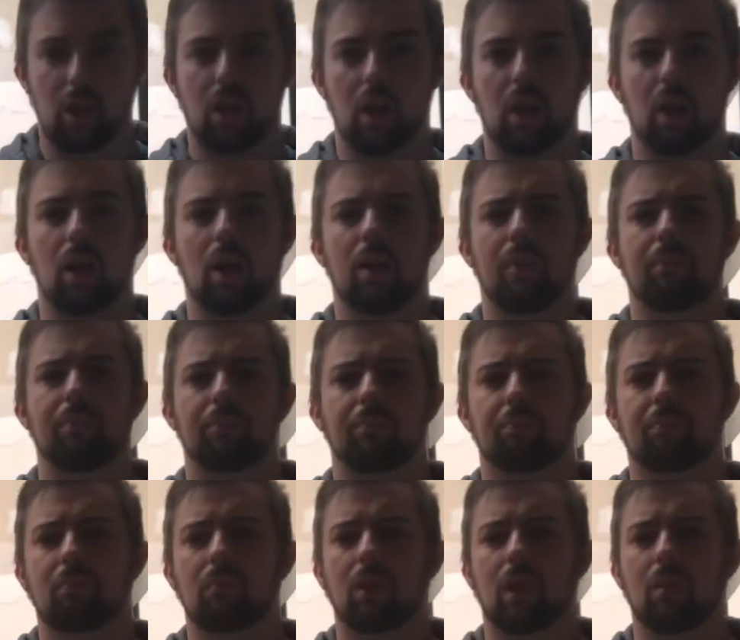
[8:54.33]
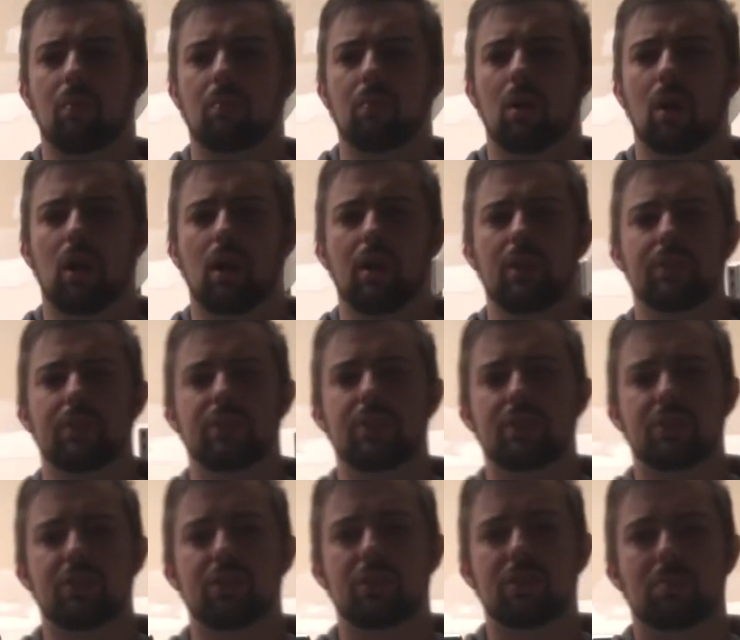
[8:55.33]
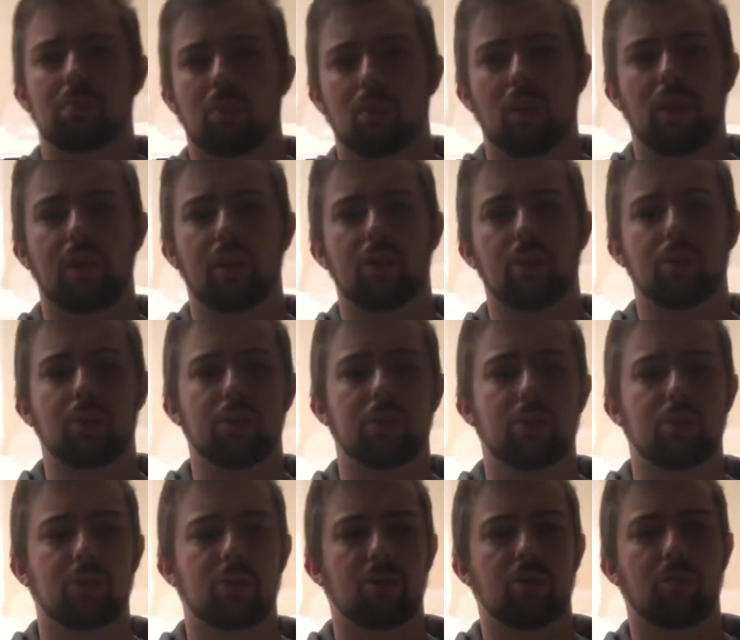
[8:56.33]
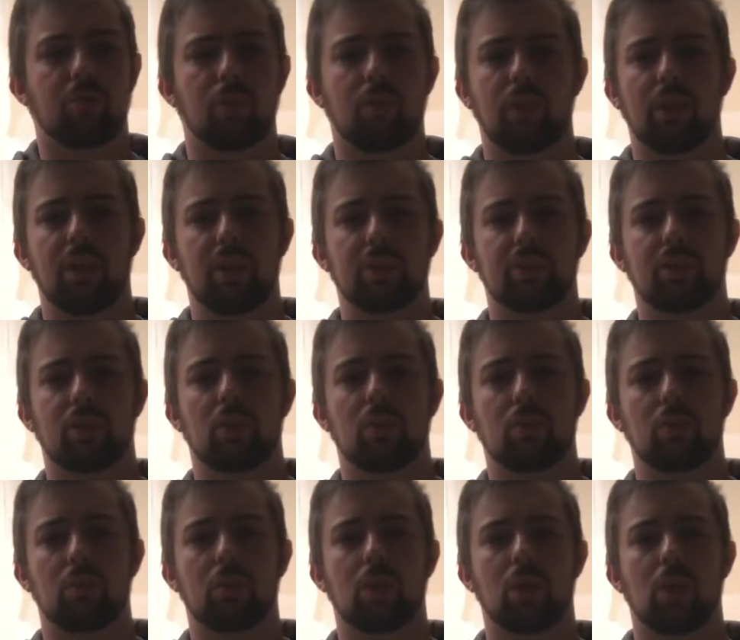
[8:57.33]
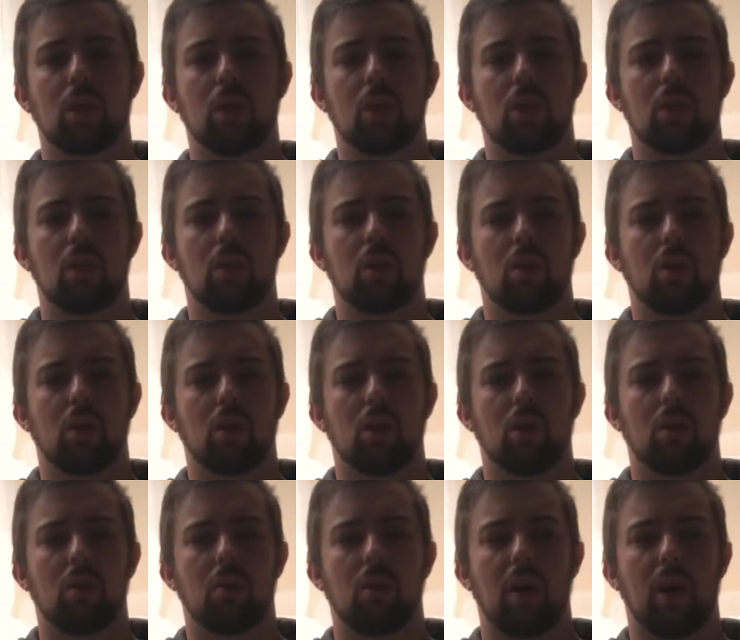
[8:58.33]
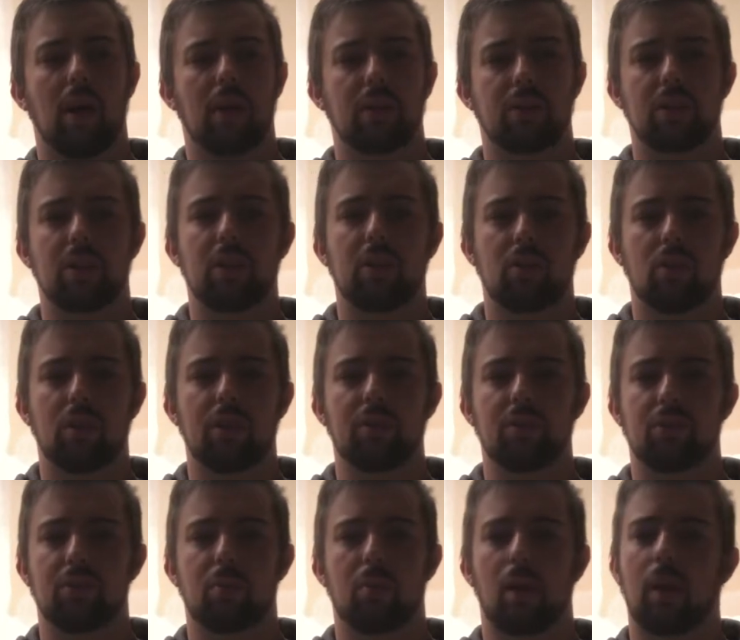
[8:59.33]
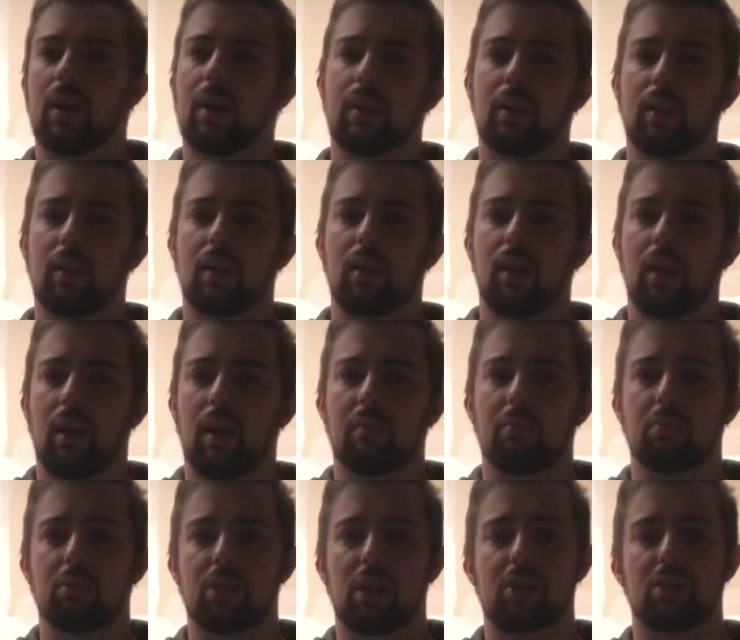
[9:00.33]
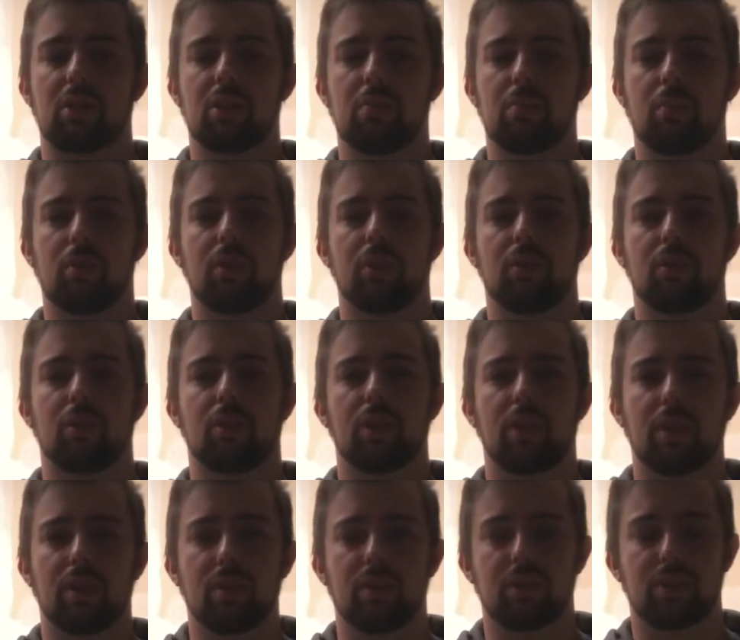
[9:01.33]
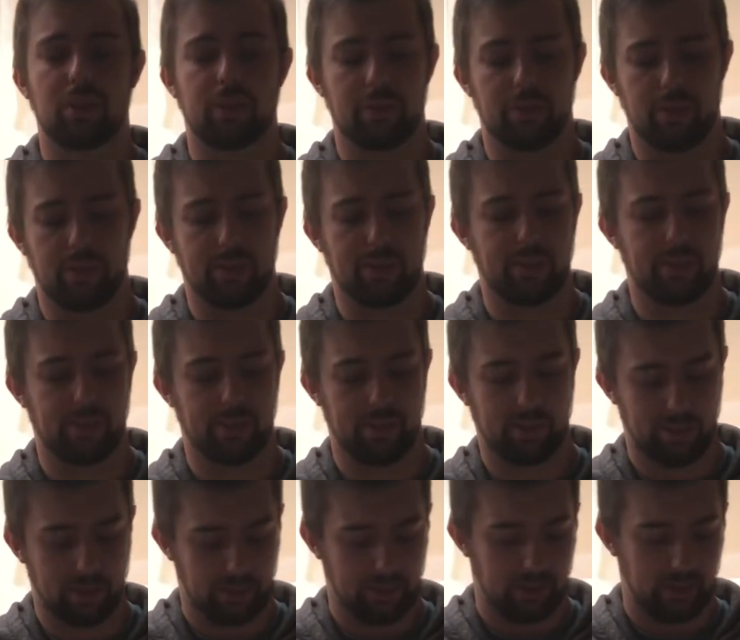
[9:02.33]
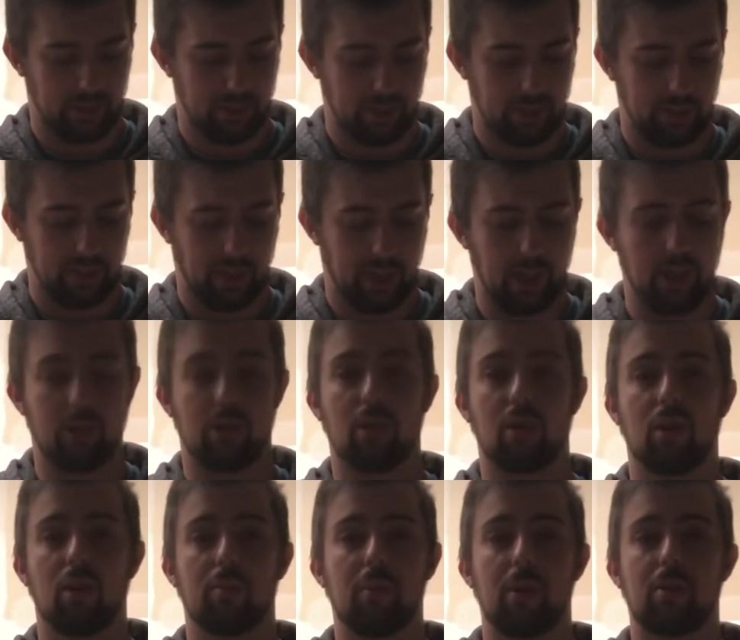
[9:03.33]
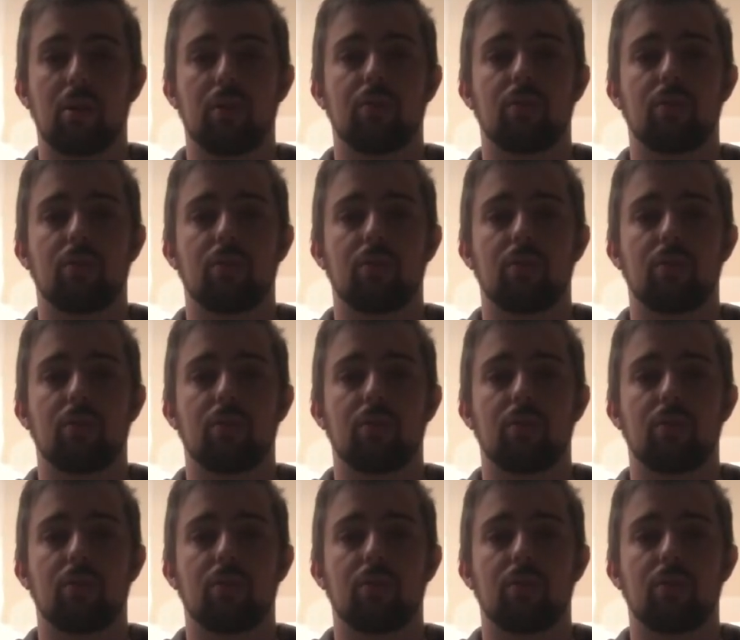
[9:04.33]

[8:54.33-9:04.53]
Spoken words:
My sister's boy, who's 4 years old, actually got into playing it and was actually pretty good at it, so yeah, apparently